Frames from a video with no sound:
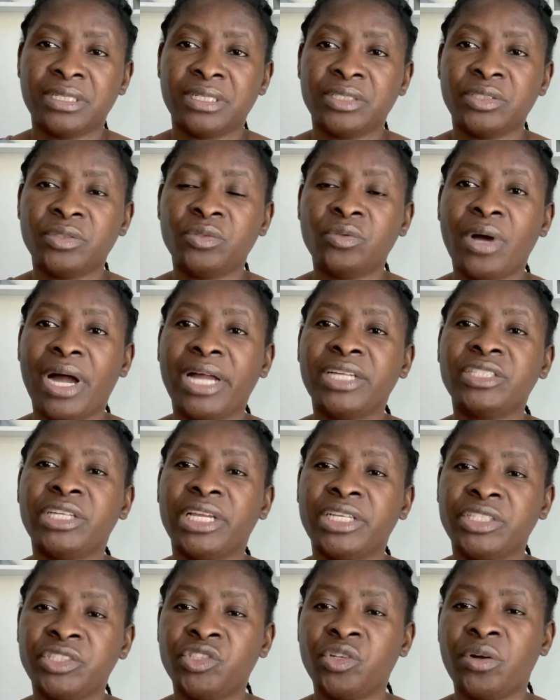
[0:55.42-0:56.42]
You know, and you
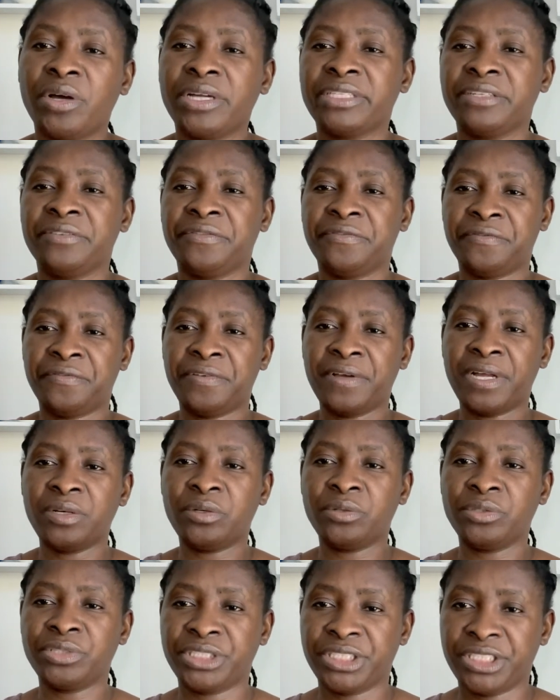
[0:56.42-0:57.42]
enjoy the
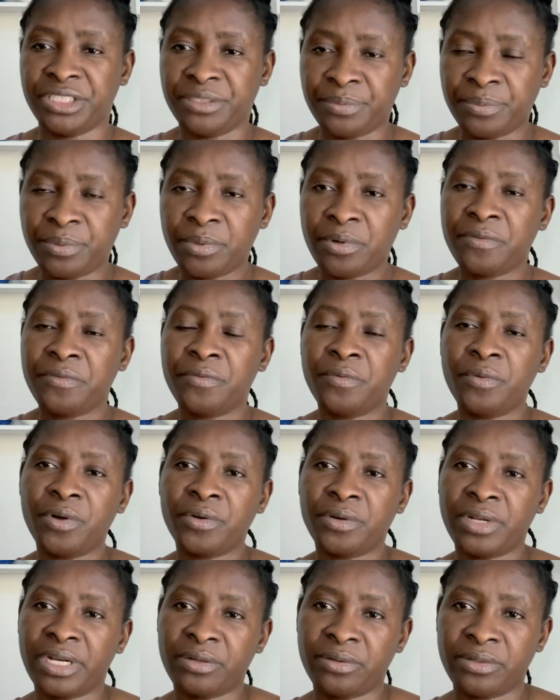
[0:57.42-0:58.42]
fellowship of one
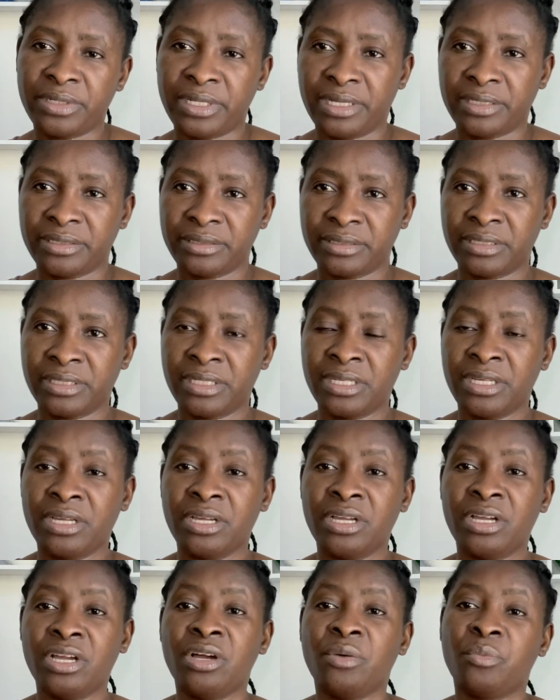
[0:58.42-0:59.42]
another.
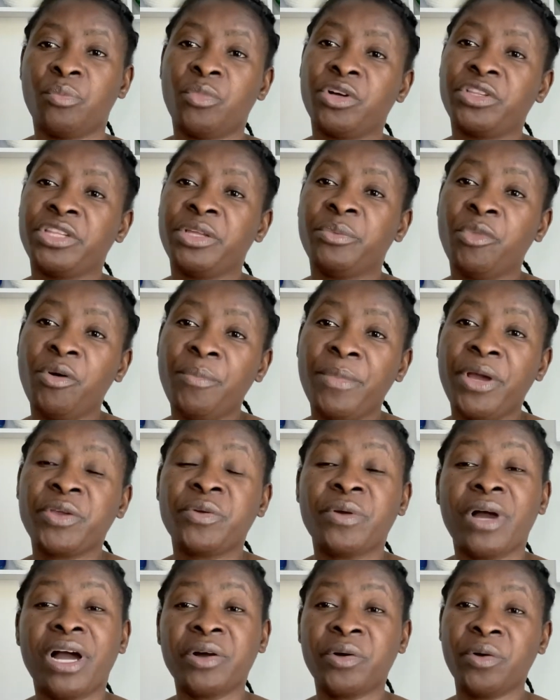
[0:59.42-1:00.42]
But the moment you
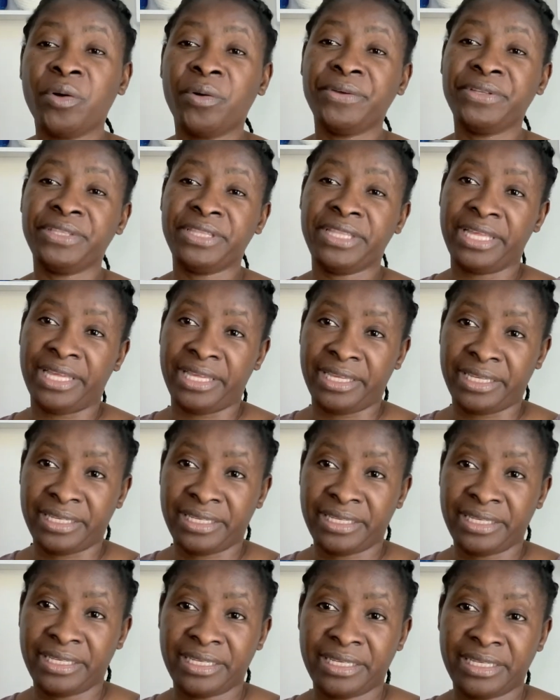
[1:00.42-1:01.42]
are going there
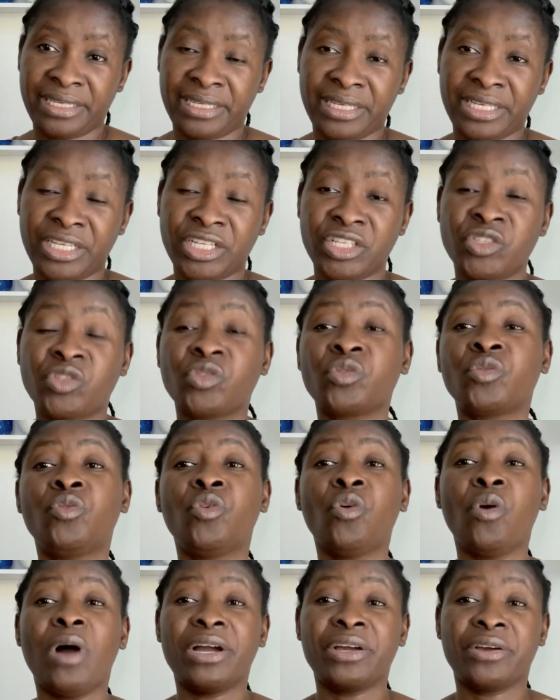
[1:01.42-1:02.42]
to
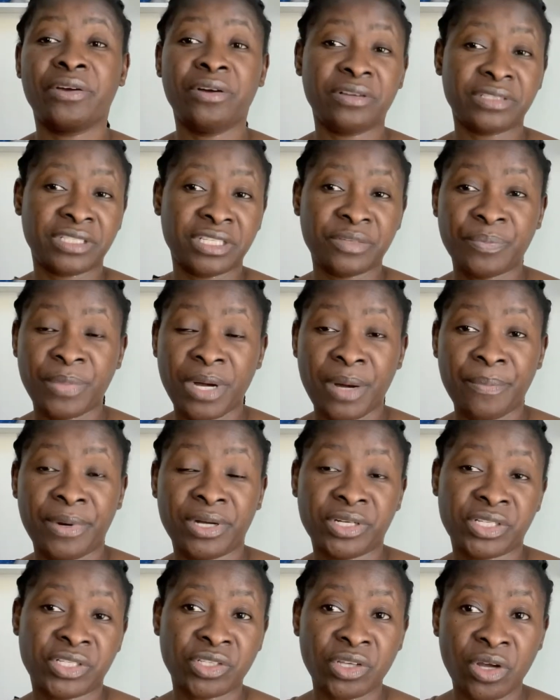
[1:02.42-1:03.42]
go and gossip about
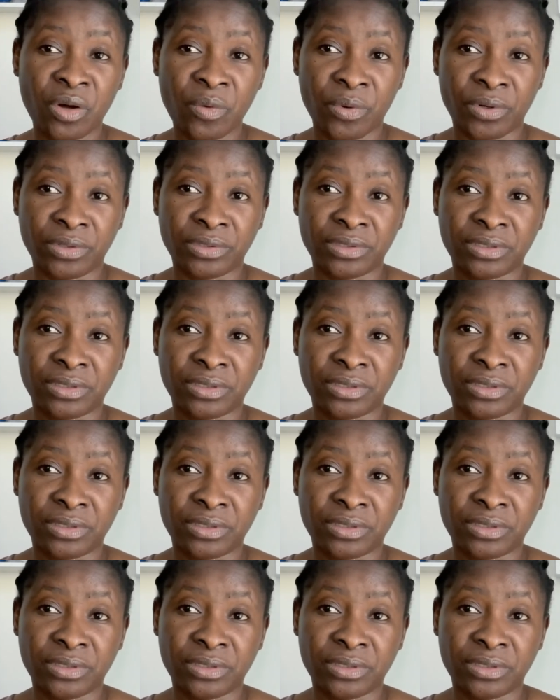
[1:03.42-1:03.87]
someone,